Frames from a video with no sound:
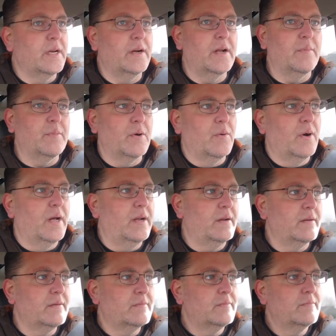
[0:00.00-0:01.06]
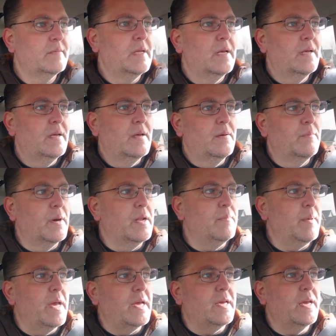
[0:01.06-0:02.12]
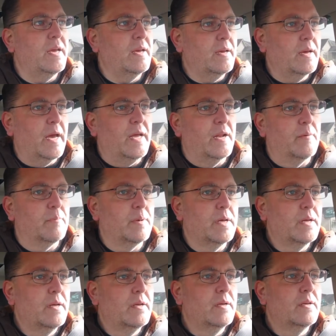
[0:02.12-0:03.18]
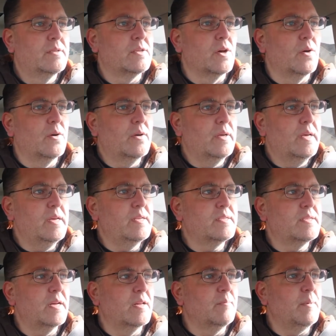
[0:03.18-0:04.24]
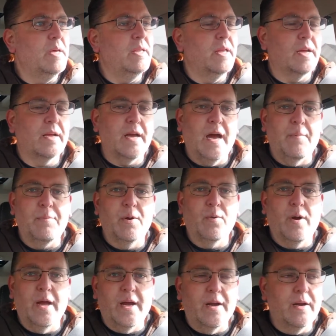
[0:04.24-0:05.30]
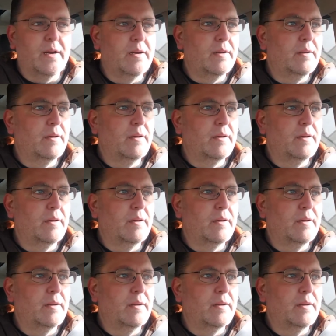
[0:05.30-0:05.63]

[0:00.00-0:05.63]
your number one money-making item. So he's telling me that copper wire,